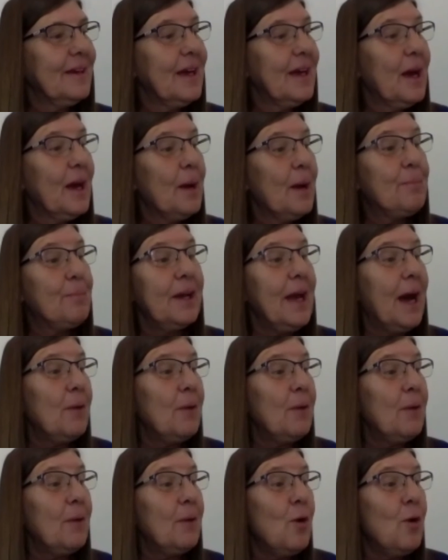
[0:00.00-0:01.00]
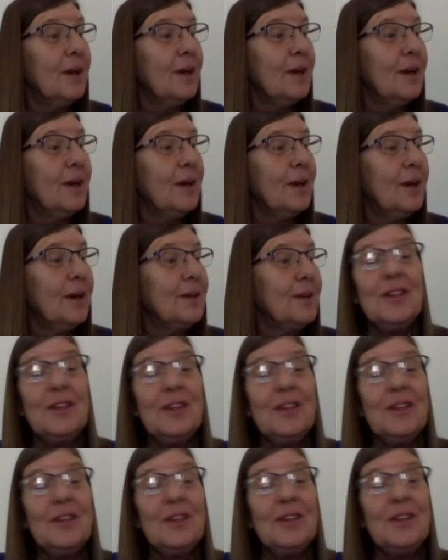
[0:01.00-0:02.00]
But I want to
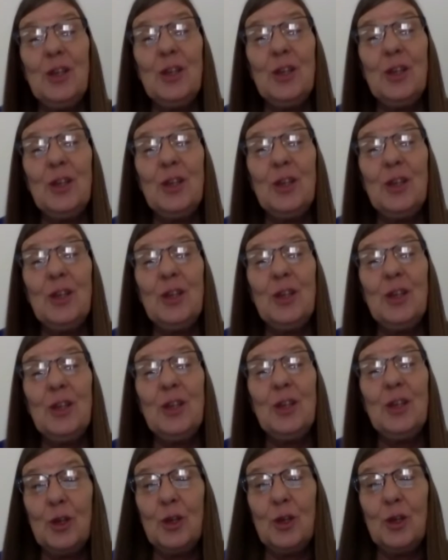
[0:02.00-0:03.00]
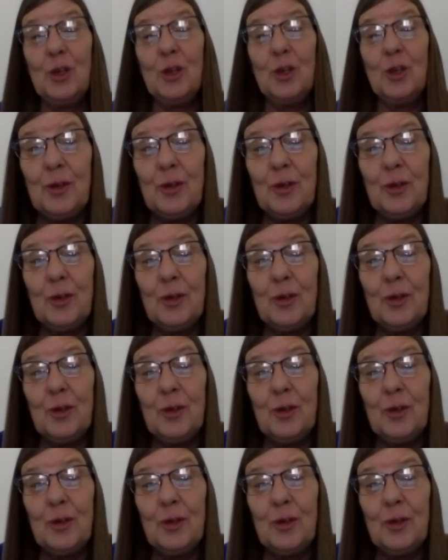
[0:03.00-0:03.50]
see you too, I